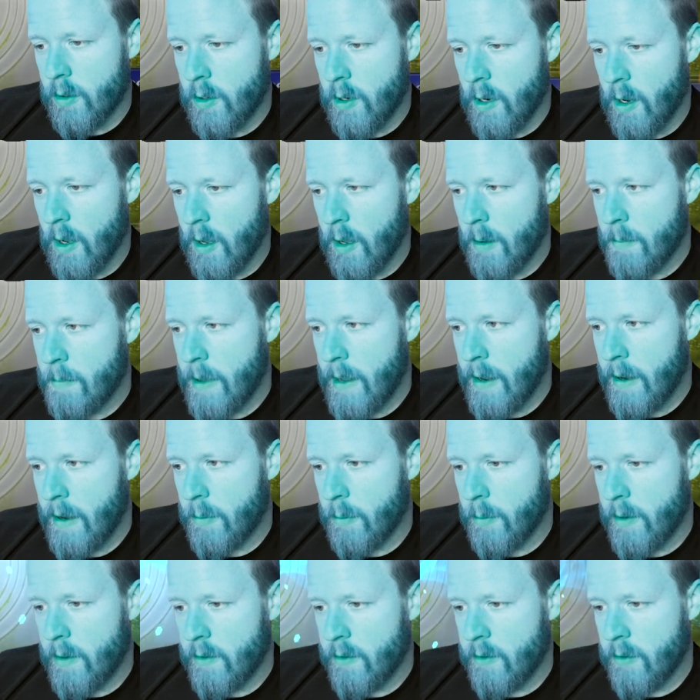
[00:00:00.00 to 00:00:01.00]
Combat
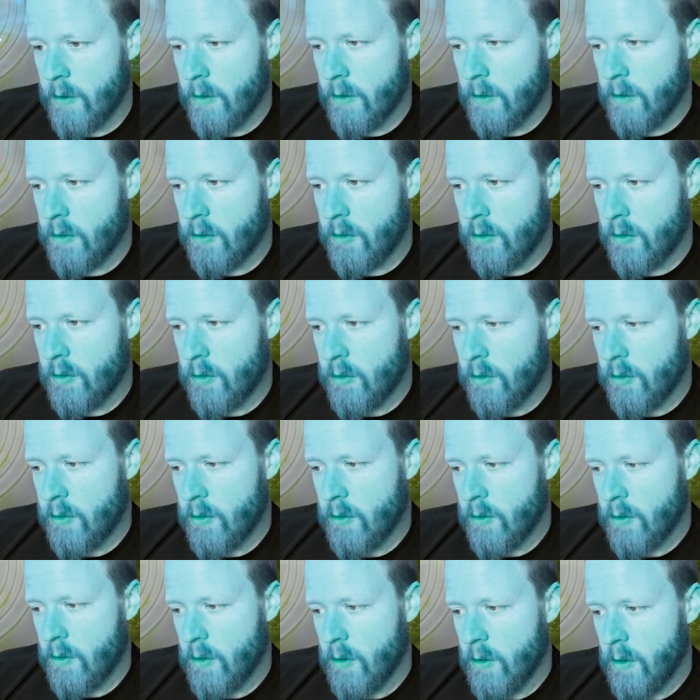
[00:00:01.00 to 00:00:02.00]
Research
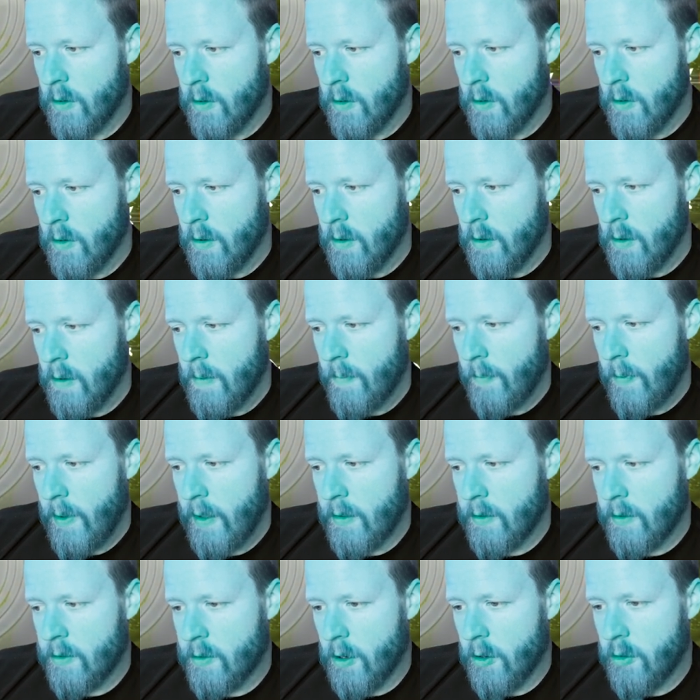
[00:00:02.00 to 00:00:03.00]

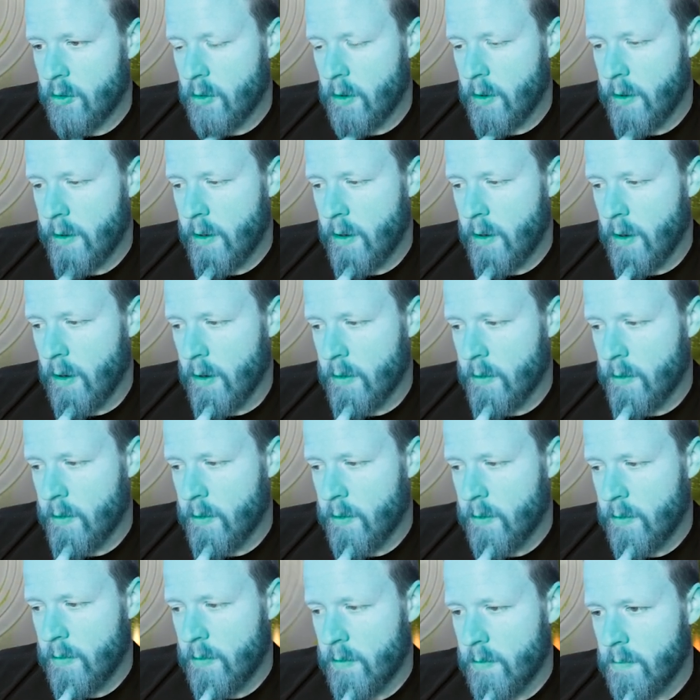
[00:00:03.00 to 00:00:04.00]
and start drawing cards.